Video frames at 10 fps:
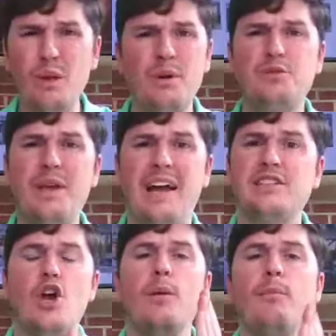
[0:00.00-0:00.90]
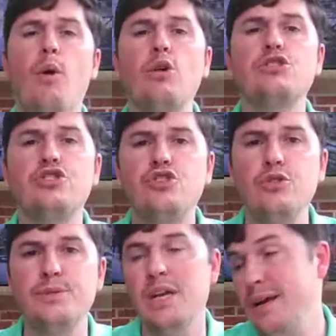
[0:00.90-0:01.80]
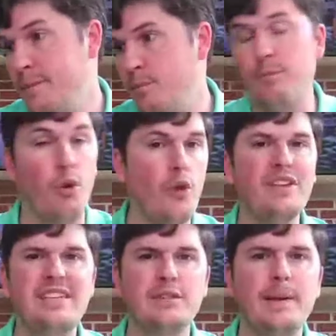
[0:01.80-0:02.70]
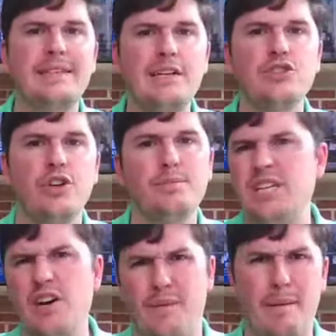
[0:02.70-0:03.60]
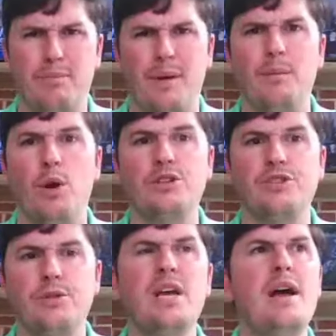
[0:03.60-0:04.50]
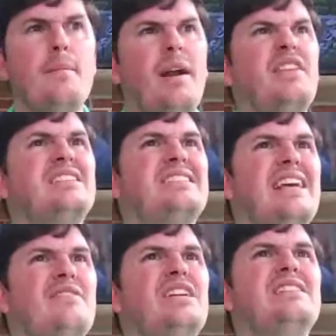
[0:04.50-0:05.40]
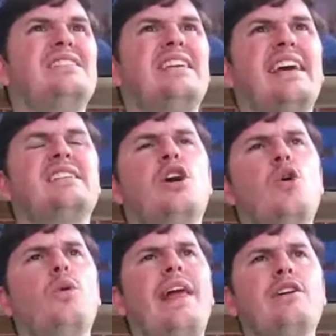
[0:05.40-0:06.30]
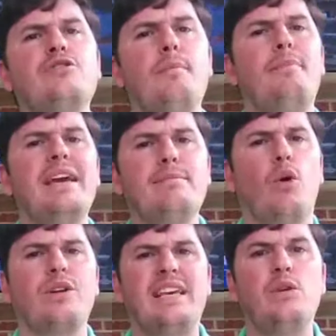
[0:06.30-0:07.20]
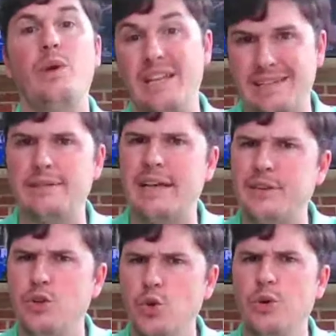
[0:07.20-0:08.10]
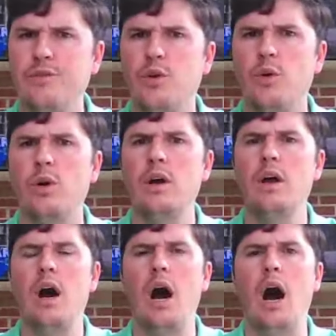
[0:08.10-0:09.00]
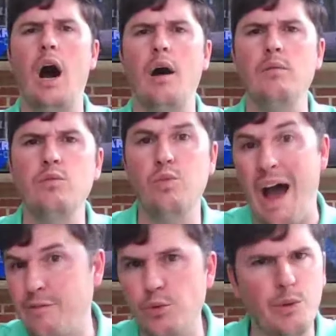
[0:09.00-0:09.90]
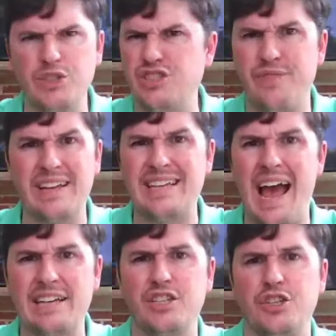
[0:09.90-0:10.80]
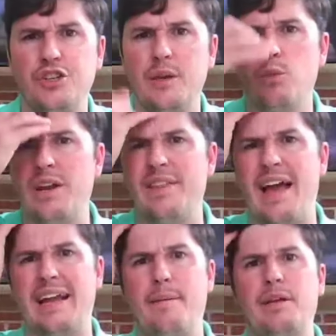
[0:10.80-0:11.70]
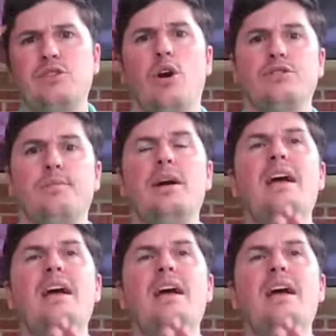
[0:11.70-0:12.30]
Let's be honest, Mark Stoops brought these expectations on himself. I'm not blaming Mark Stoops, but I think seven and six without some big marquee wins outside the Louisville uh, rivalry, which is fantastic. You keep winning that game. That's awesome.